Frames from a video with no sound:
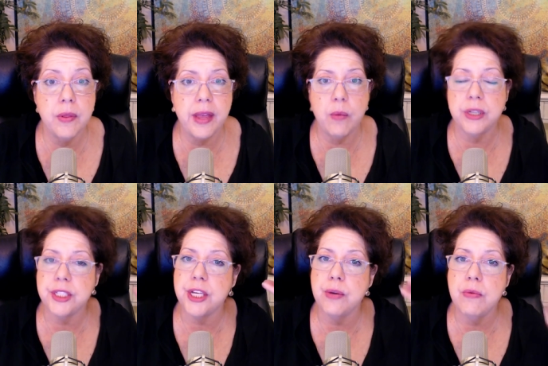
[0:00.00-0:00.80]
They want
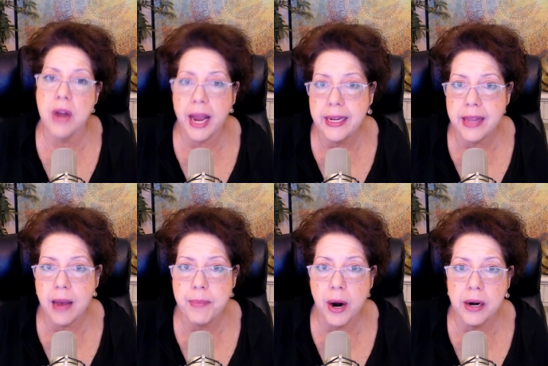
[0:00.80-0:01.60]
to unite
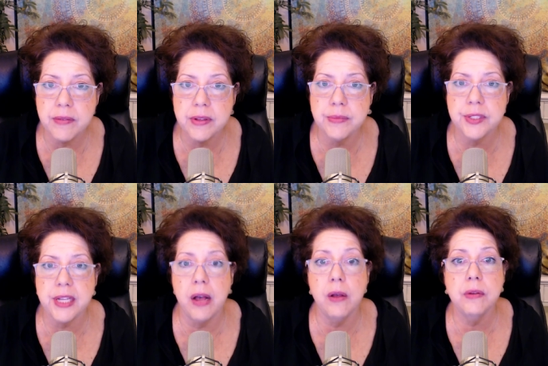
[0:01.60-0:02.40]
that part of
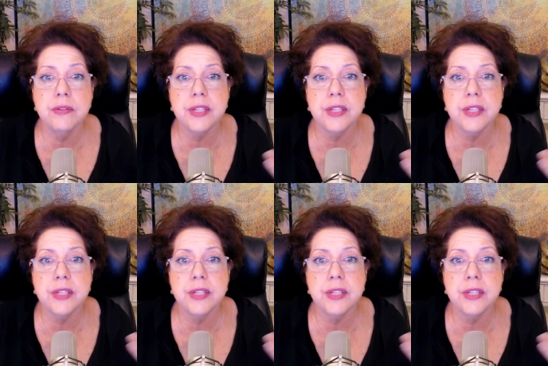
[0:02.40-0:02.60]
themselves,